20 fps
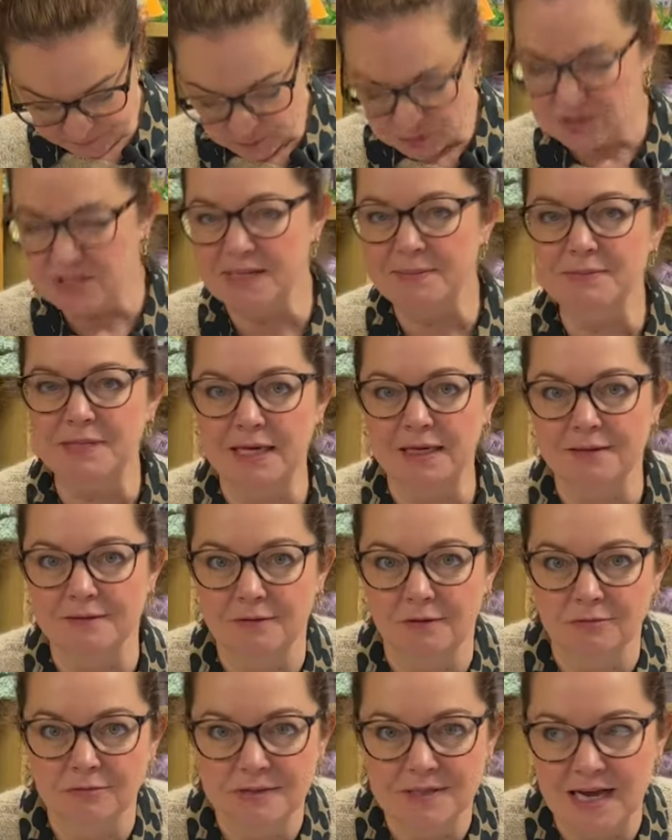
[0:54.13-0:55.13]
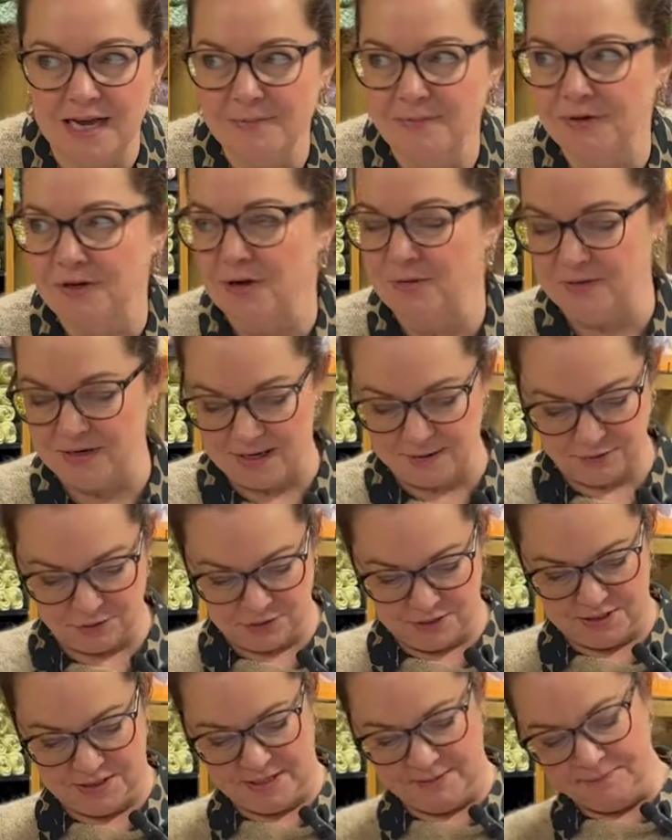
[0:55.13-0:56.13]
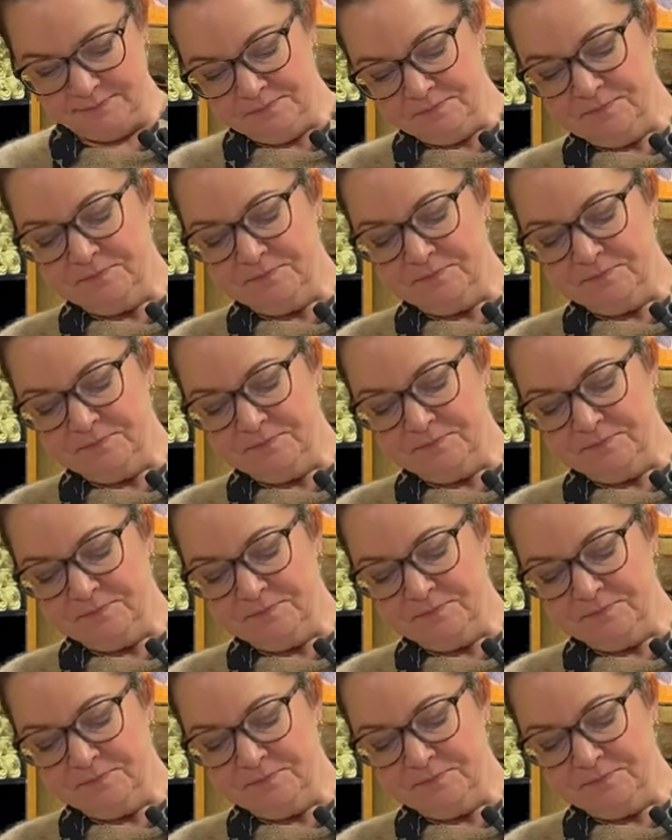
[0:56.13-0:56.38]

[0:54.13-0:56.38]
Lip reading: Seems like a long time ago now, doesn't it?